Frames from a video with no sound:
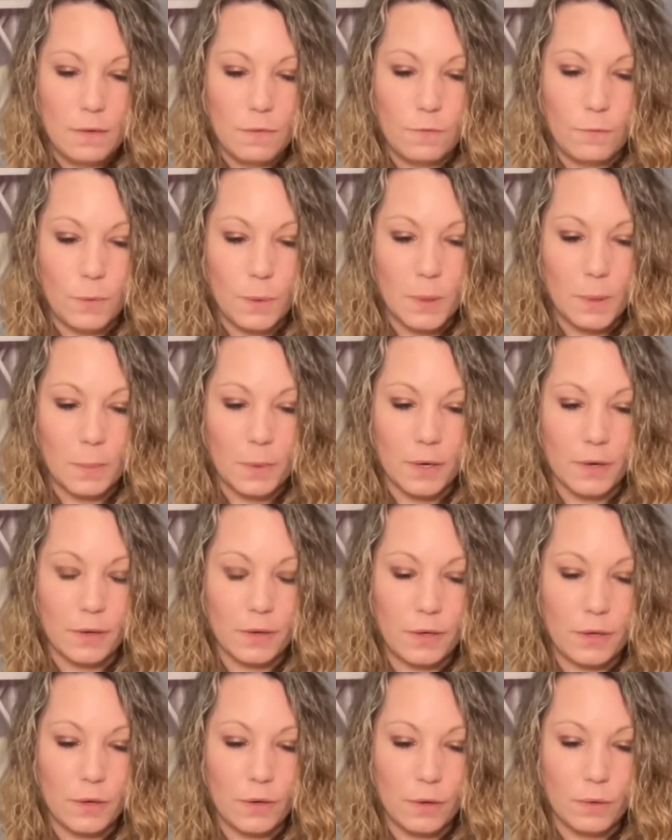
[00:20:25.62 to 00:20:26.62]
forward,
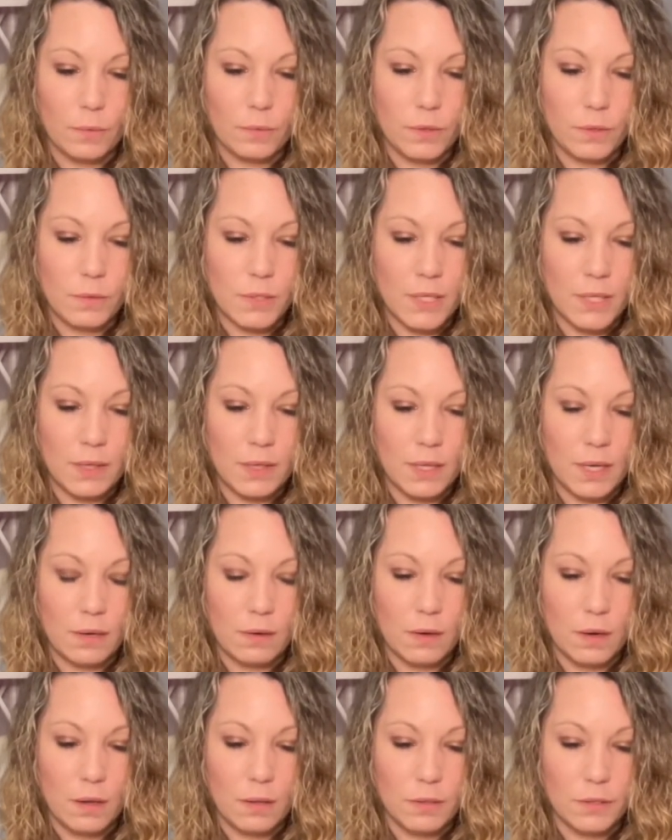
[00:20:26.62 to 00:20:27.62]
you know, using that
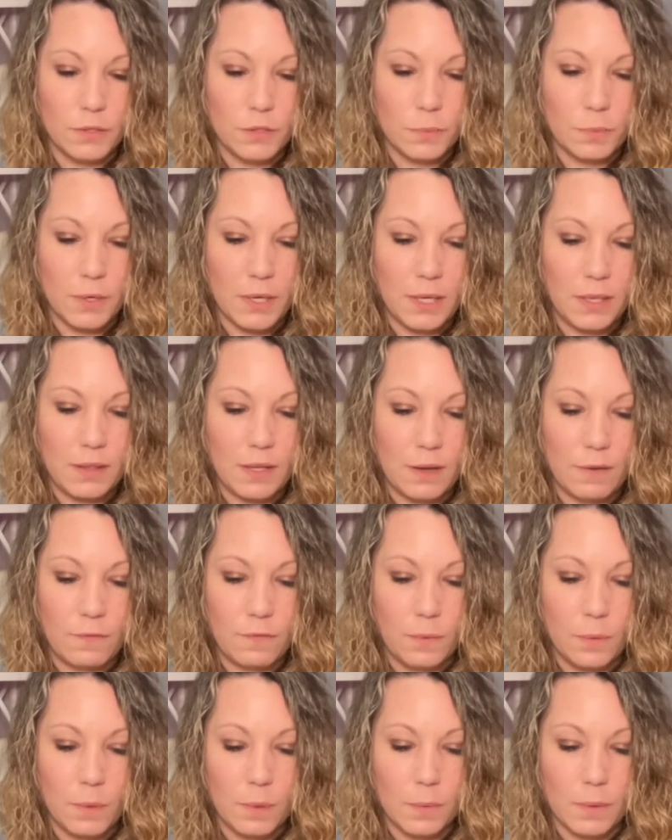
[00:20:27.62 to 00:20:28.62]
knowledge, bringing that
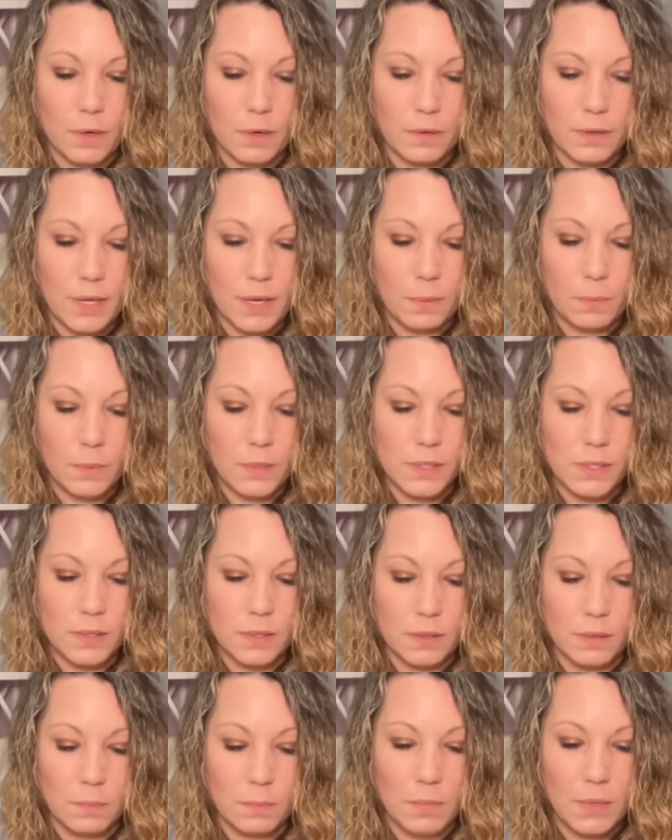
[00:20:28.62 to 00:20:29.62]
forward, that
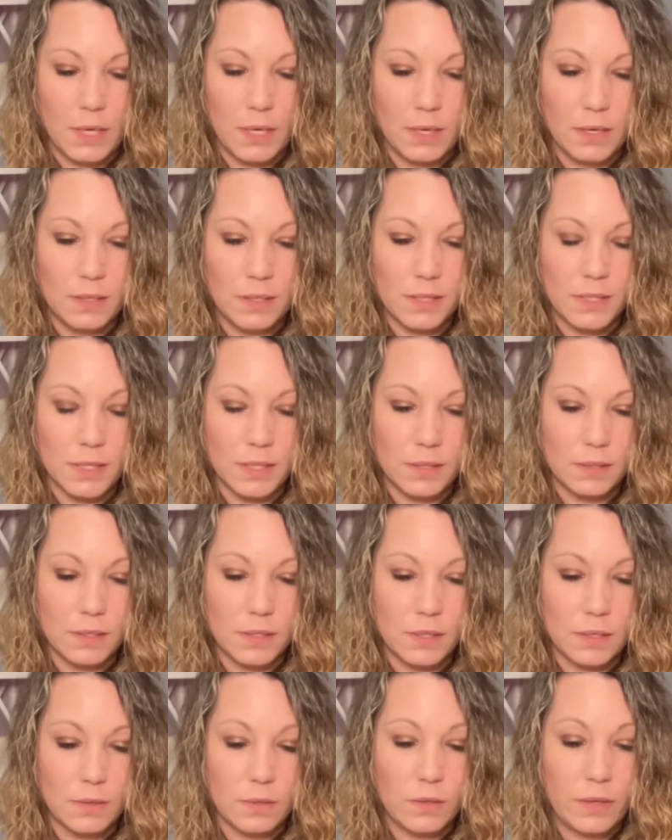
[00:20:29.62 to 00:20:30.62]
wisdom,
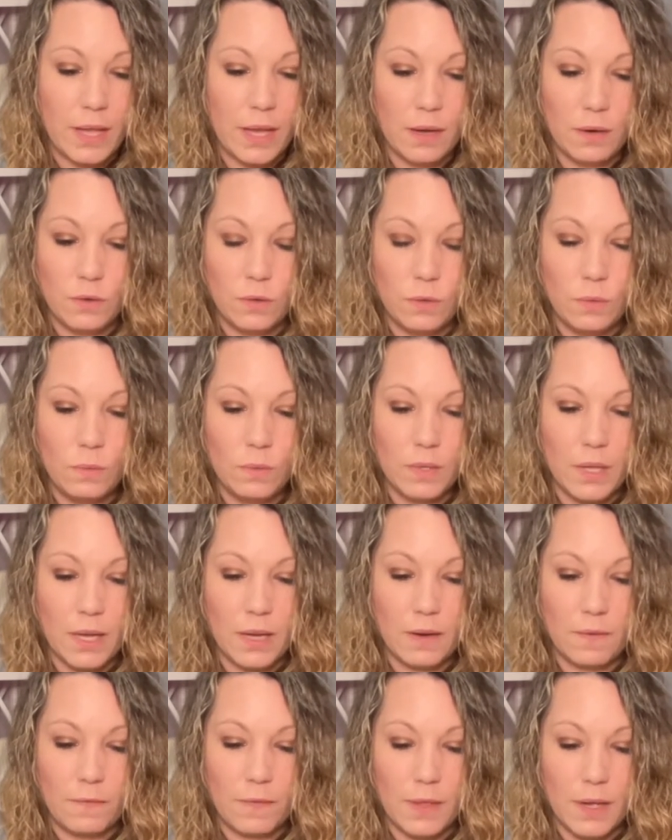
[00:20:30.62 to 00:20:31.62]
innocence, that new
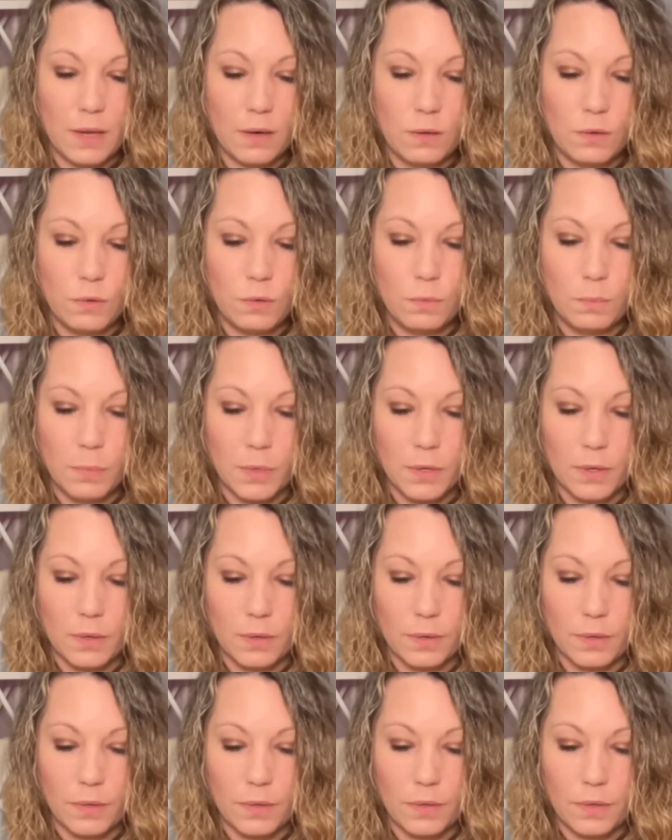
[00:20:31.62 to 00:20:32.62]
life, that new
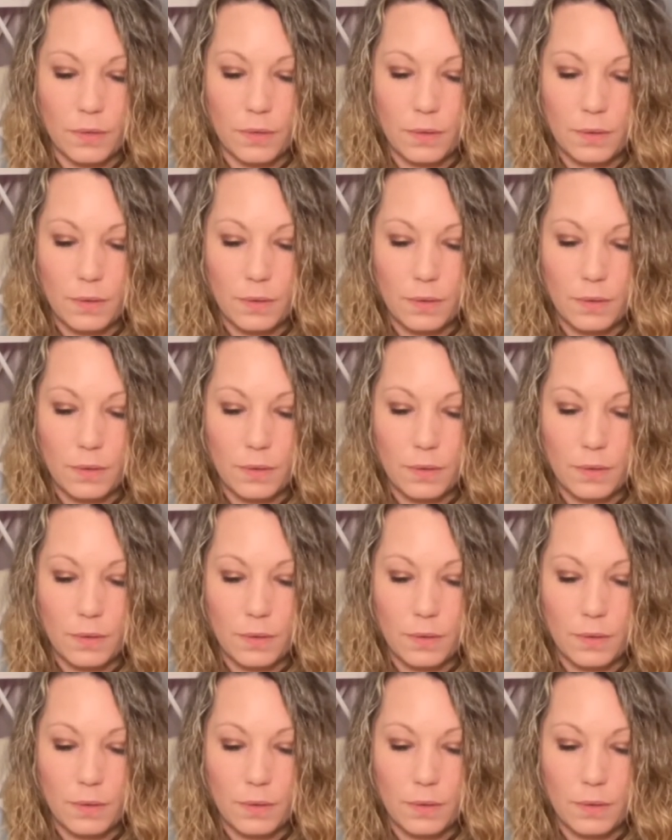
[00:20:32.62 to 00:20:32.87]
birth,